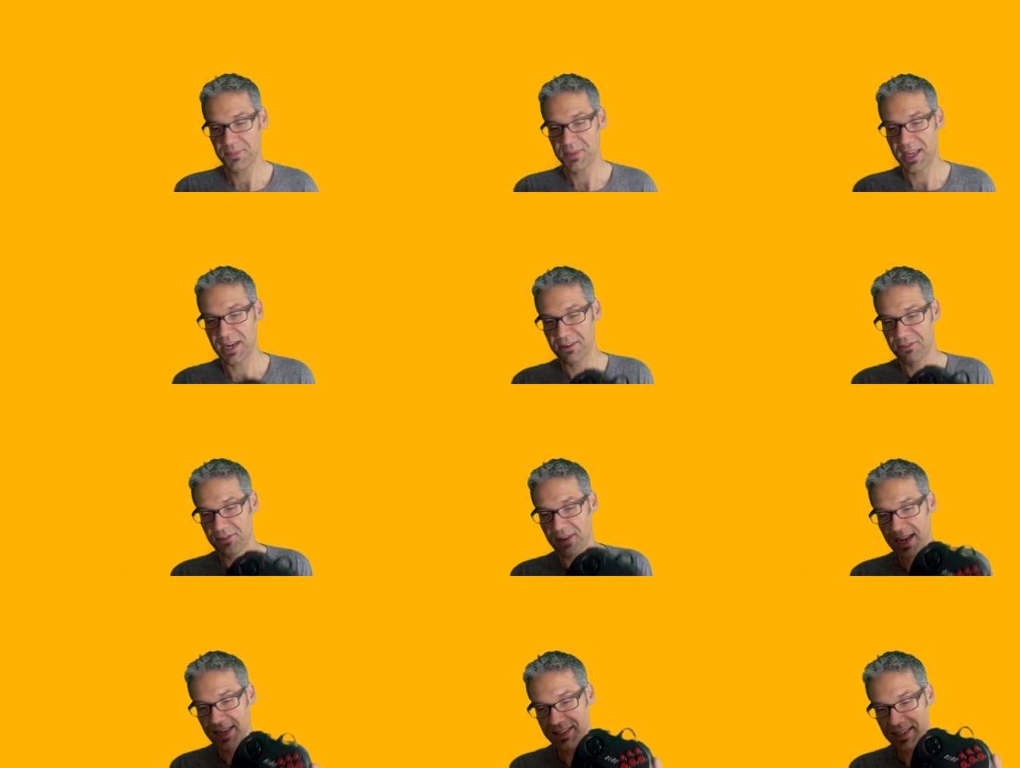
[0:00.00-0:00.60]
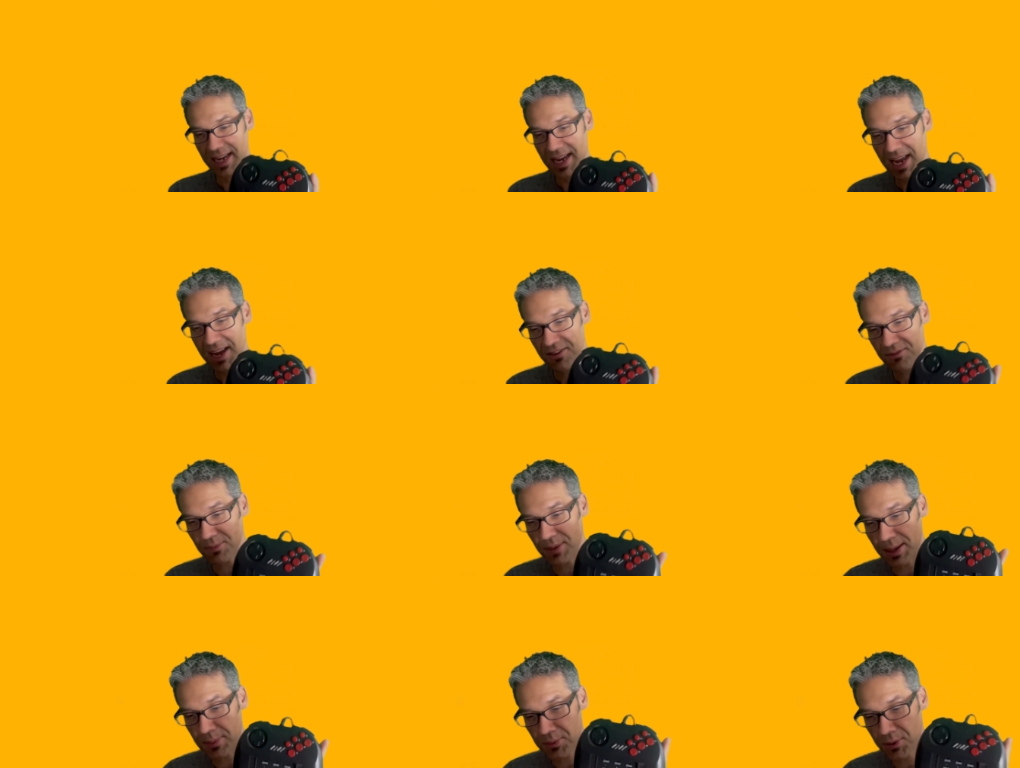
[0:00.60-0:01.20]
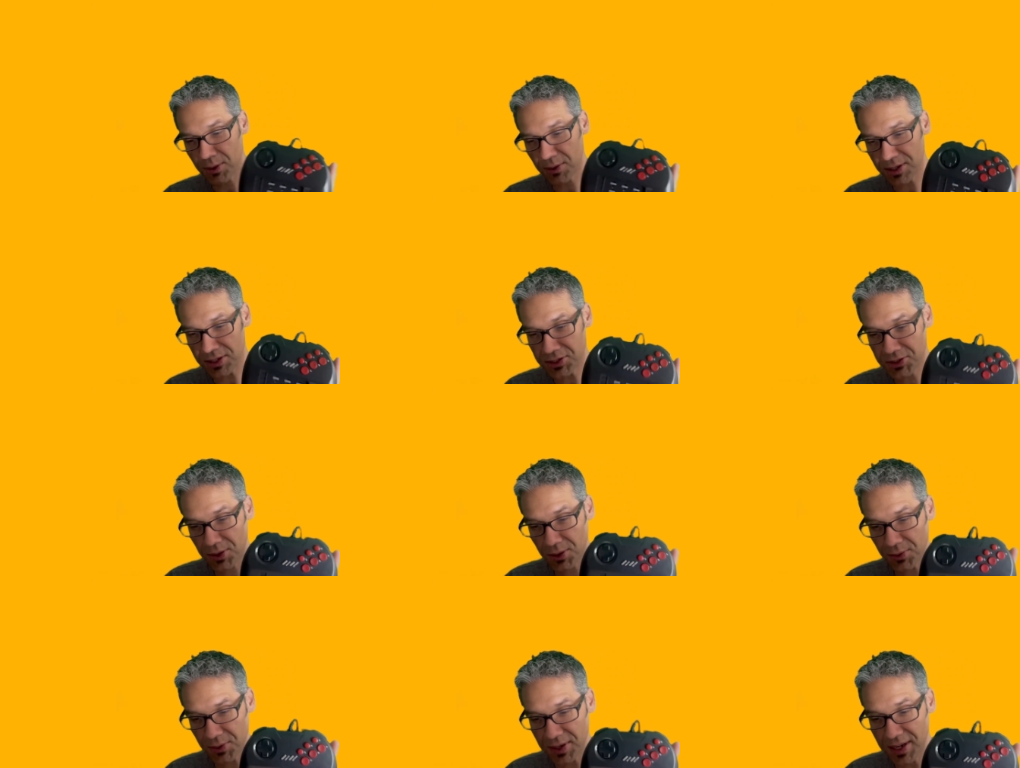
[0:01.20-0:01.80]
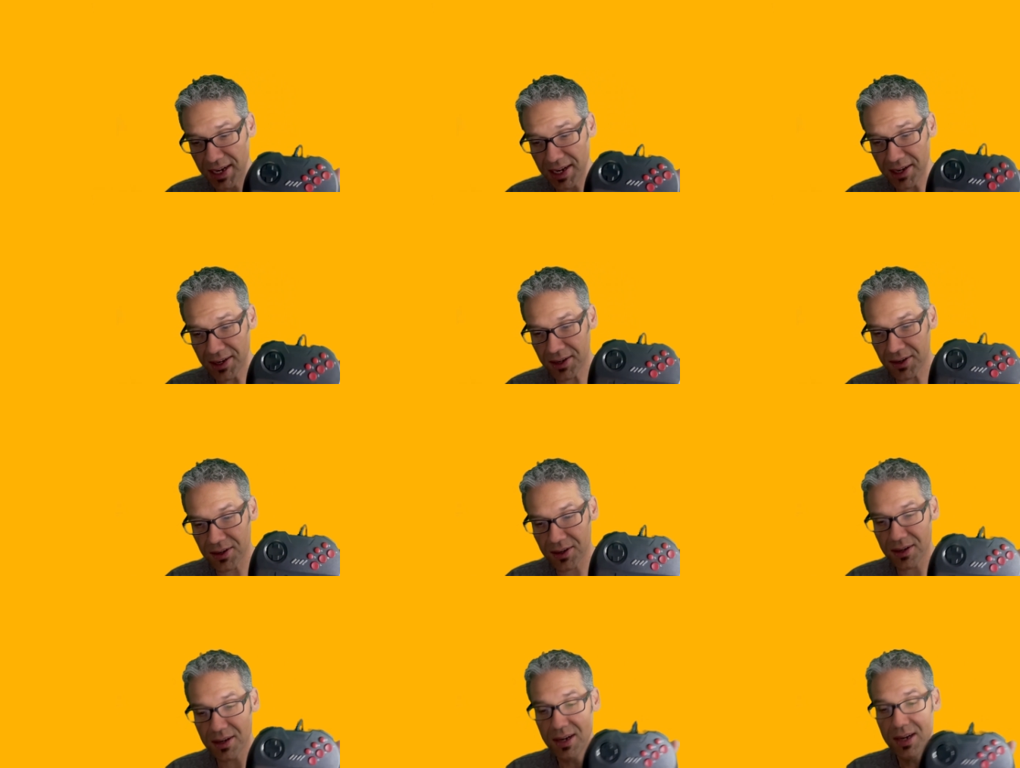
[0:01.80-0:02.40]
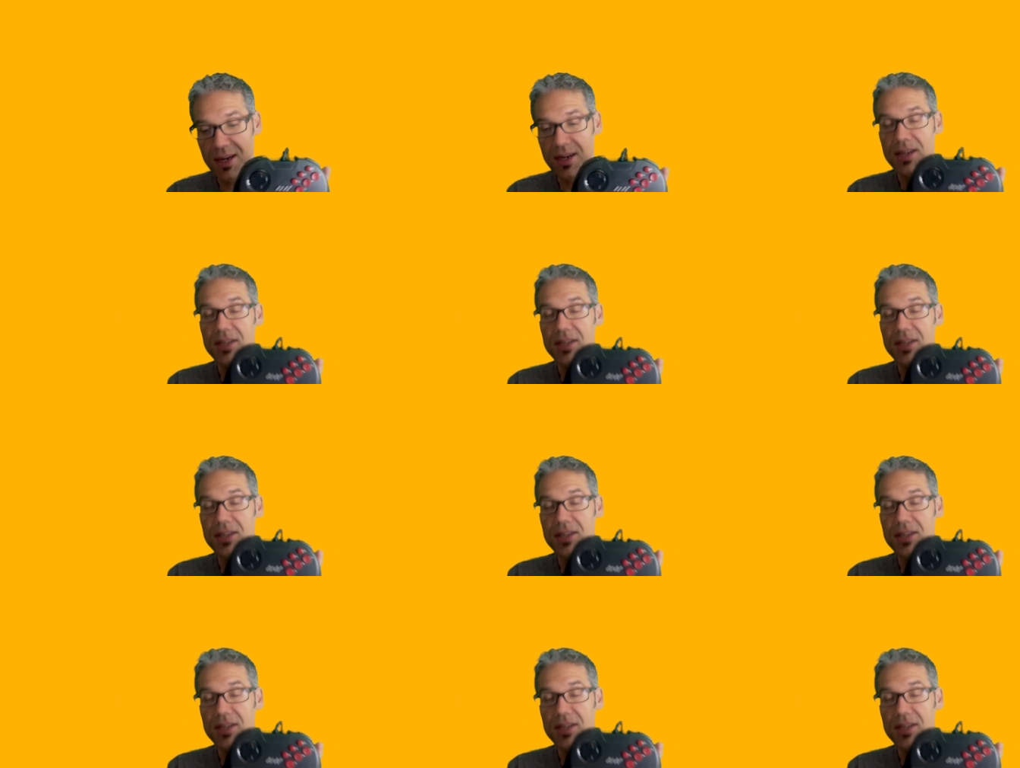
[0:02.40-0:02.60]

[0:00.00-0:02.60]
And in fact, I have my Pro Controller here